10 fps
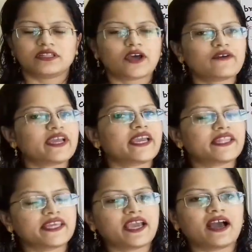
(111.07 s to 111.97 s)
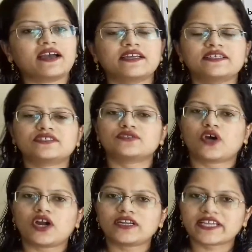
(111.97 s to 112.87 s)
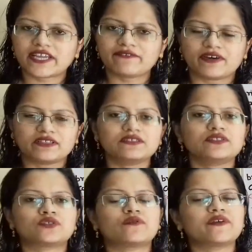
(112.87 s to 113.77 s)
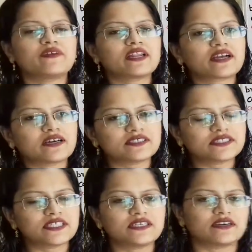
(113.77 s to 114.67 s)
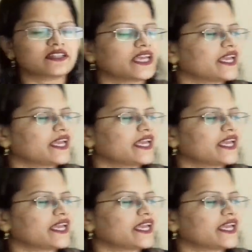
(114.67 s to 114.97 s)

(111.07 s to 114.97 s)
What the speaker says: Now area is not given, so we will consider